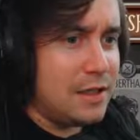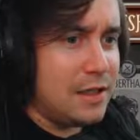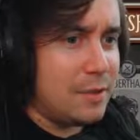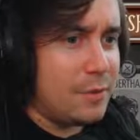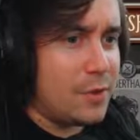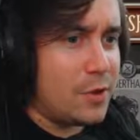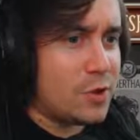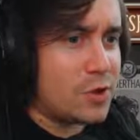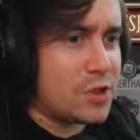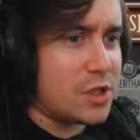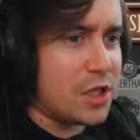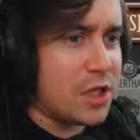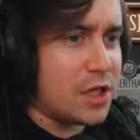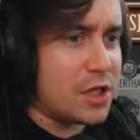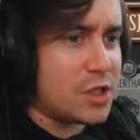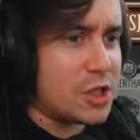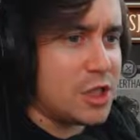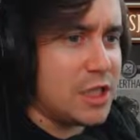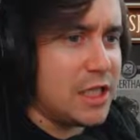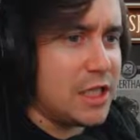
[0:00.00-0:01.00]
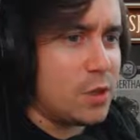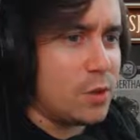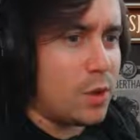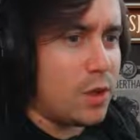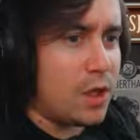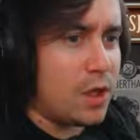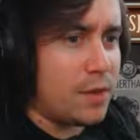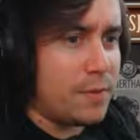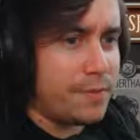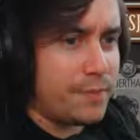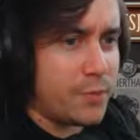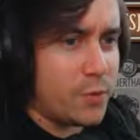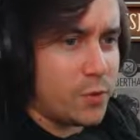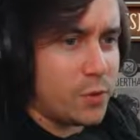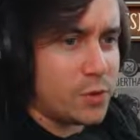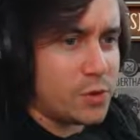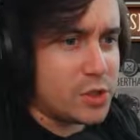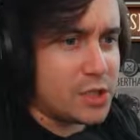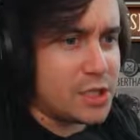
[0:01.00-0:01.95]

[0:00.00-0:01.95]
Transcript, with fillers: And we've got uh, Shaniqua or